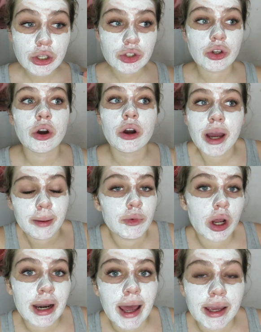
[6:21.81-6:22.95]
so I'm
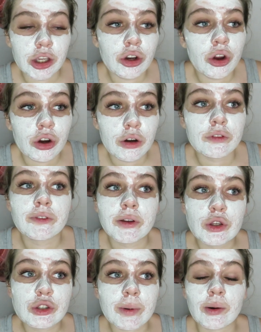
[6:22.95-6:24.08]
not, like, you know,
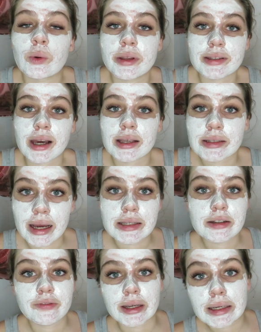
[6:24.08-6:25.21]
confused by all these like
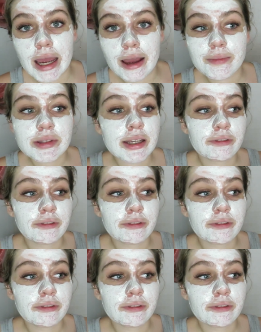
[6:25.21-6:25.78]
scientific names.